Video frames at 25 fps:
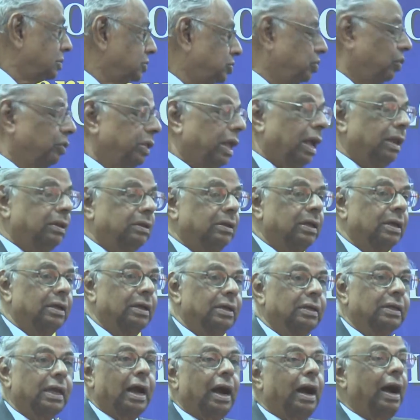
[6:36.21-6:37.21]
so that
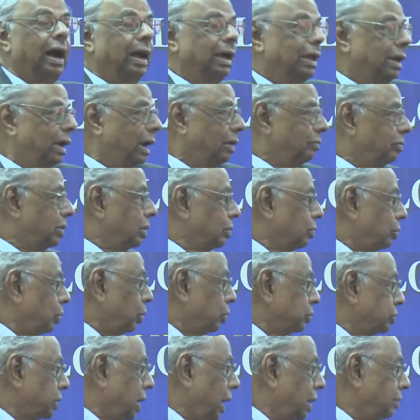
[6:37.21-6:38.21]
a higher level of
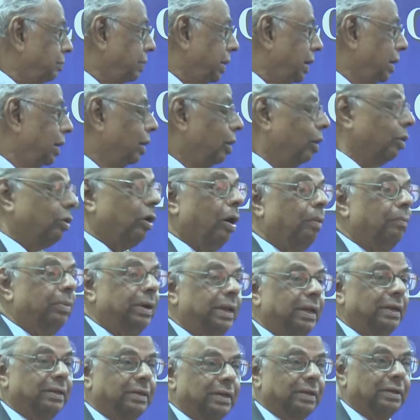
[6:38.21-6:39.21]
growth can be
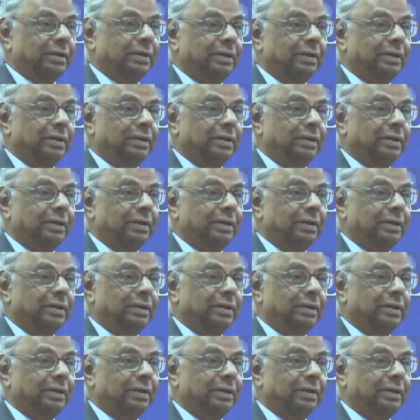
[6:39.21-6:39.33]
accommodated?